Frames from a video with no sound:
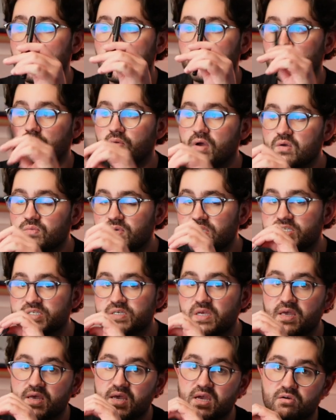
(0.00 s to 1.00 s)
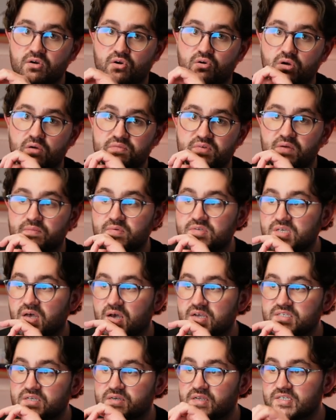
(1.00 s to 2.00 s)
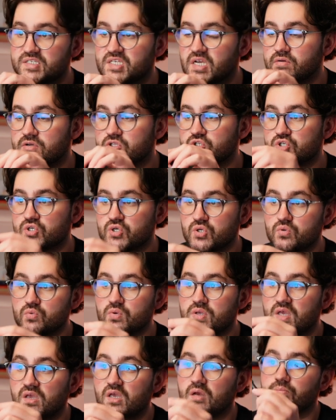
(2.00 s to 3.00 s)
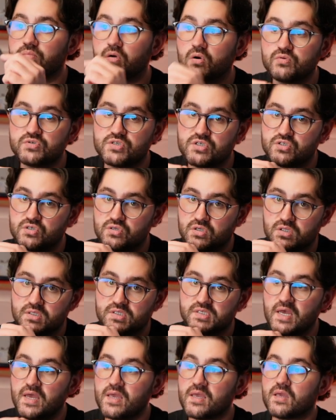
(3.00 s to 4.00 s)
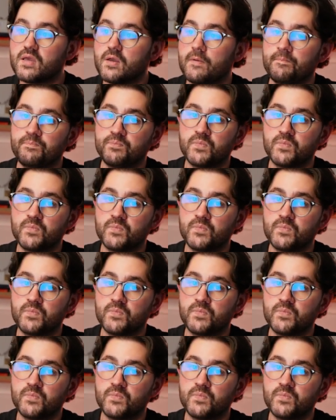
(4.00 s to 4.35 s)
The way we see it here at Croft Advertising is there are 2 key approaches you can take.